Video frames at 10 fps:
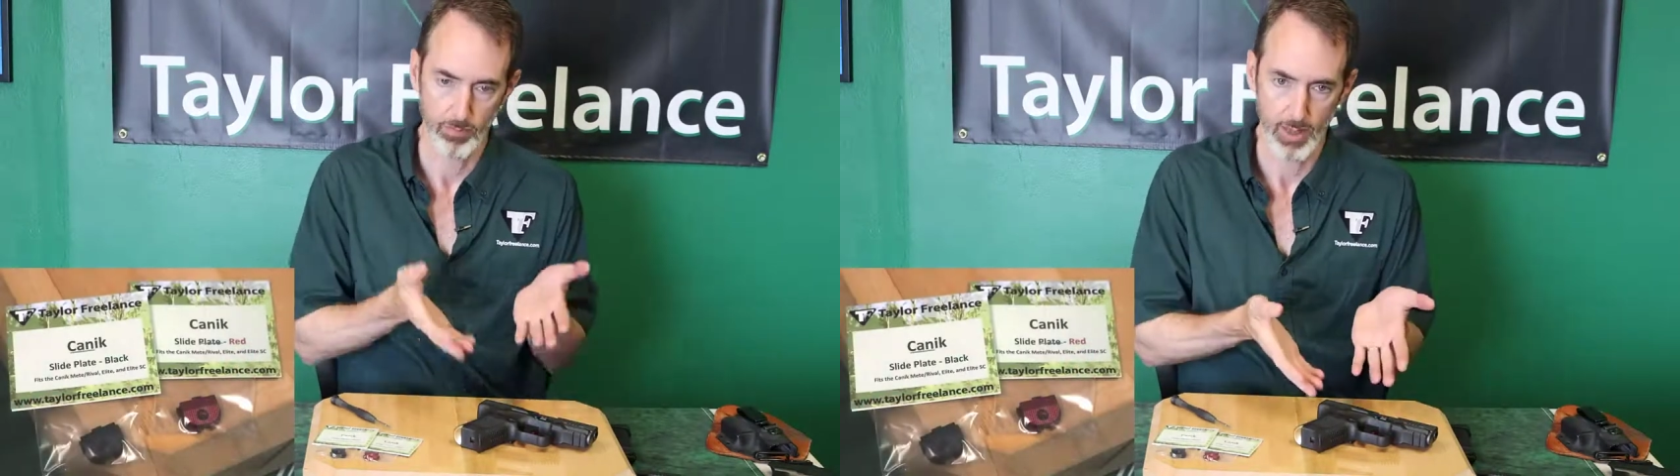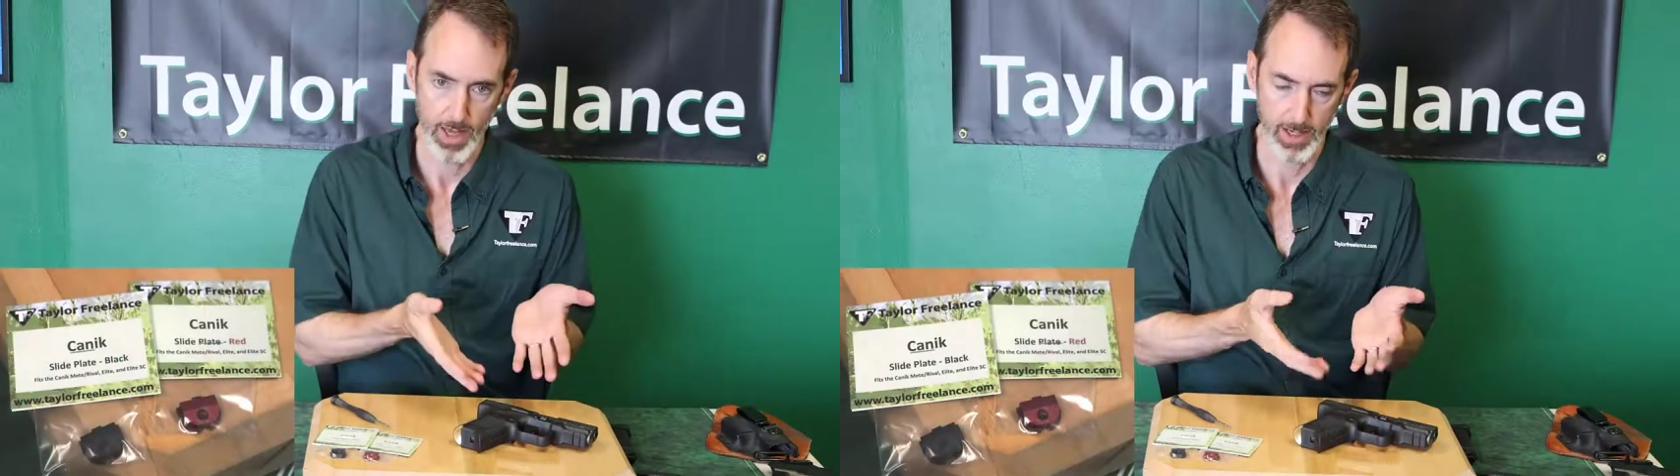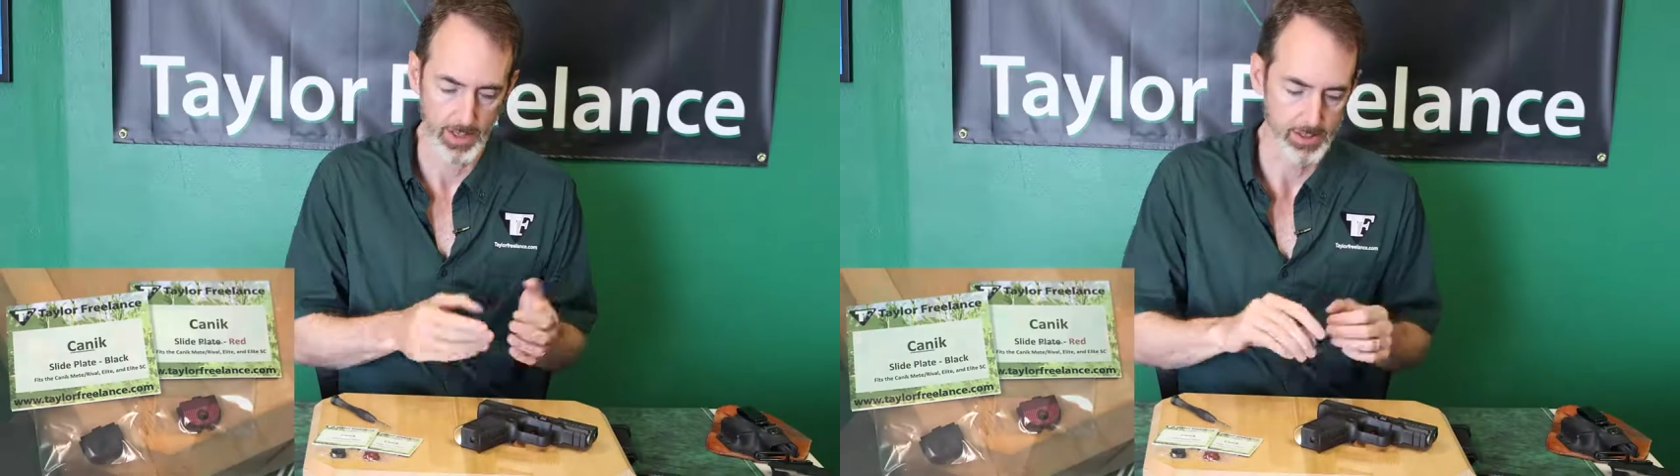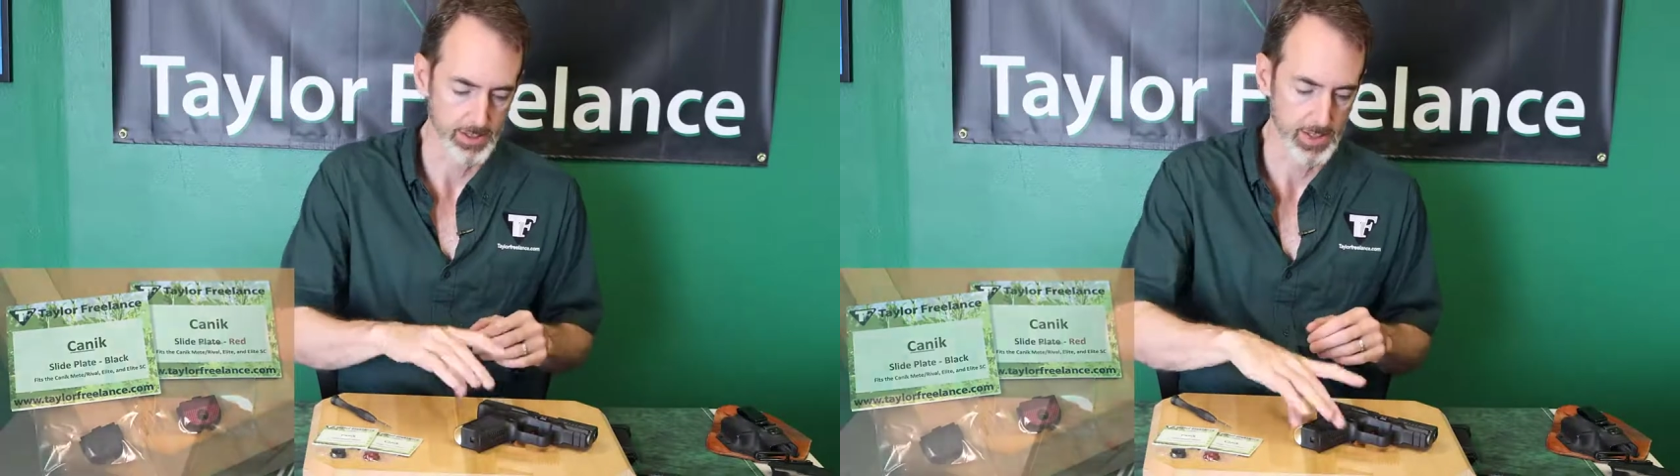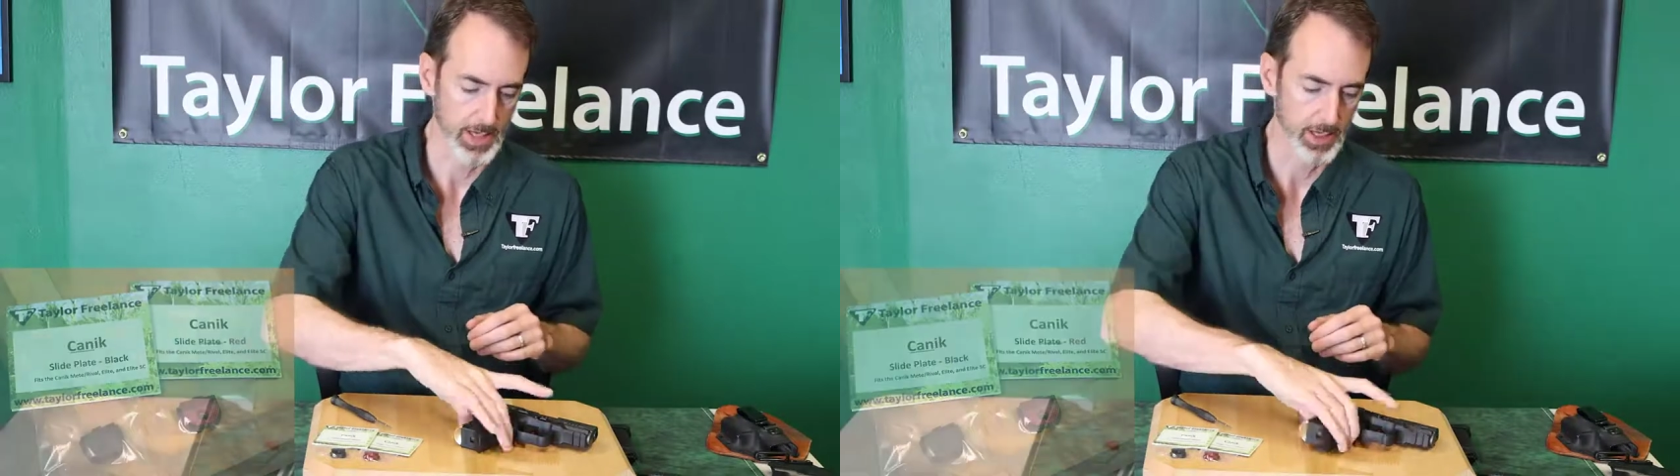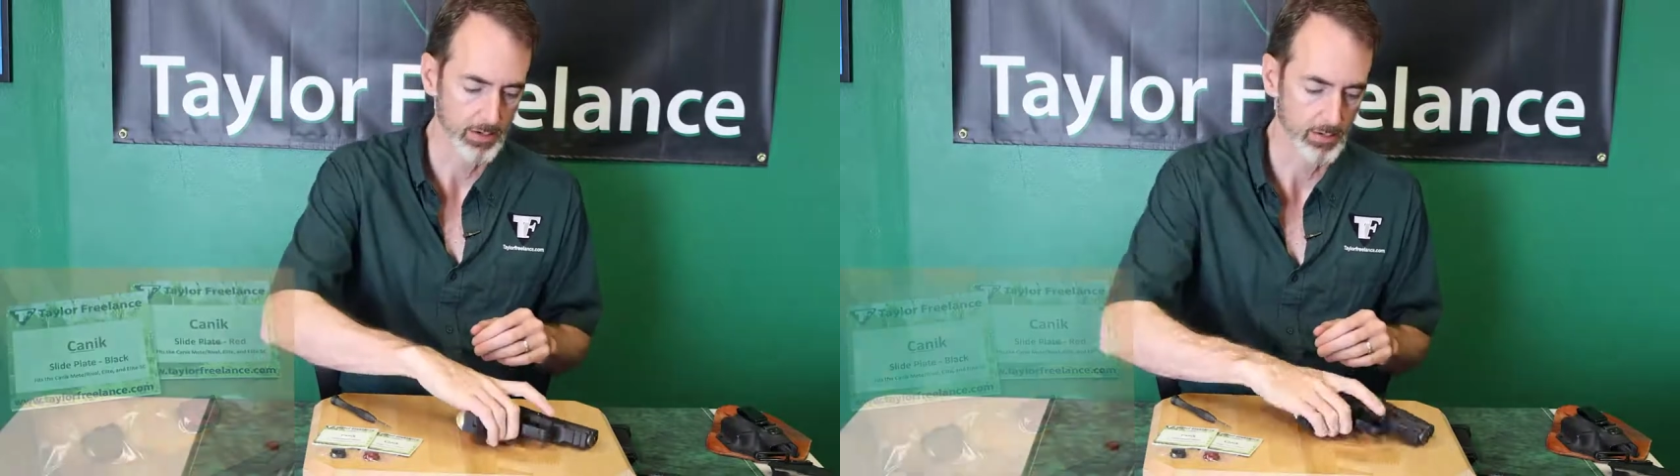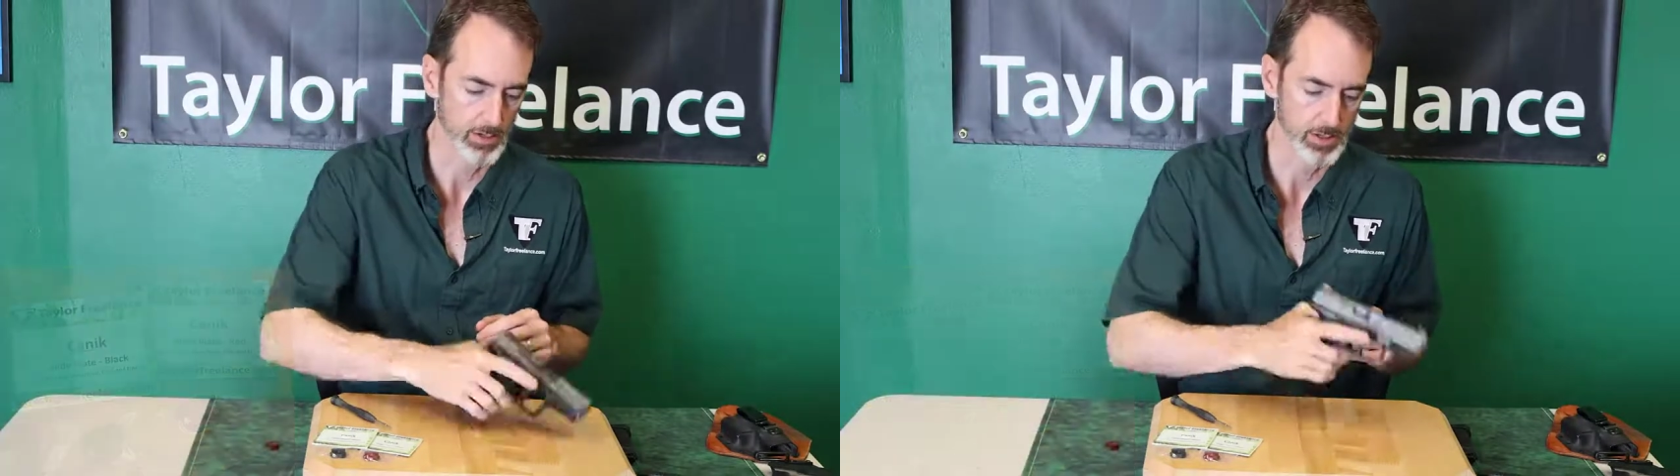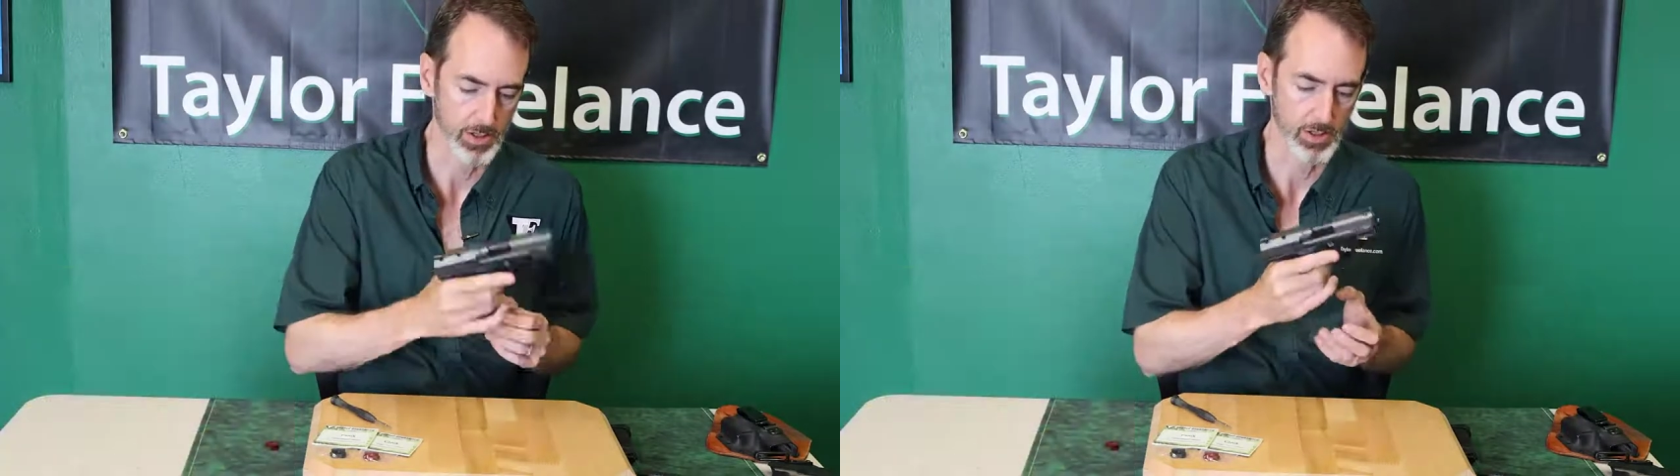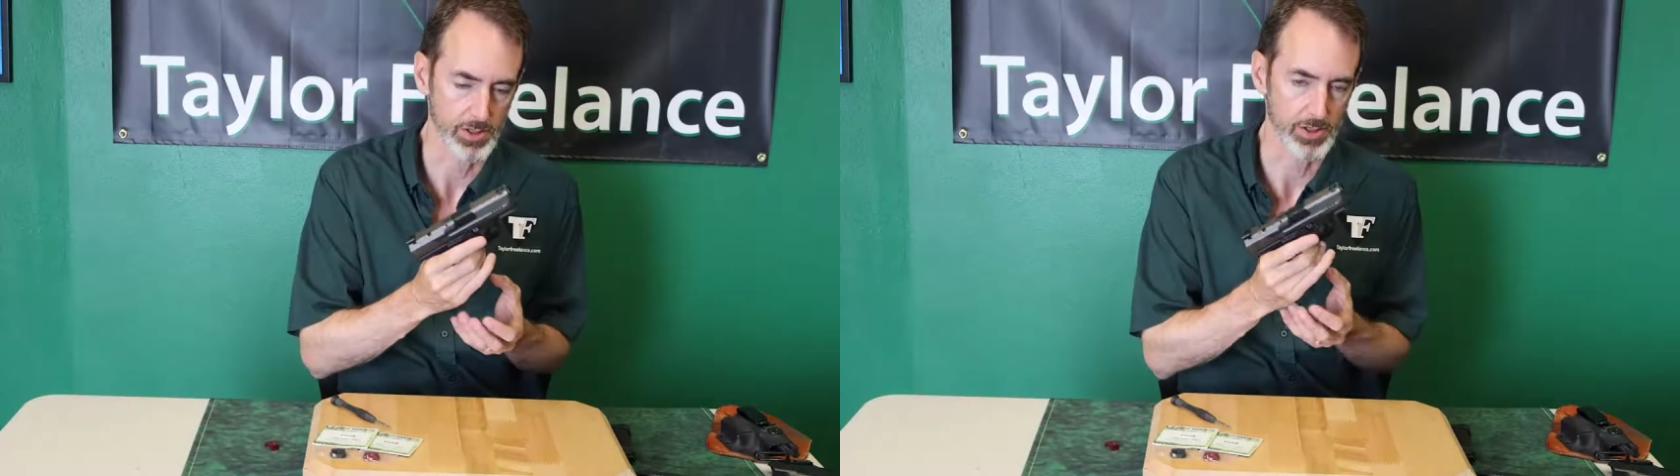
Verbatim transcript: Canik SC, I'm going to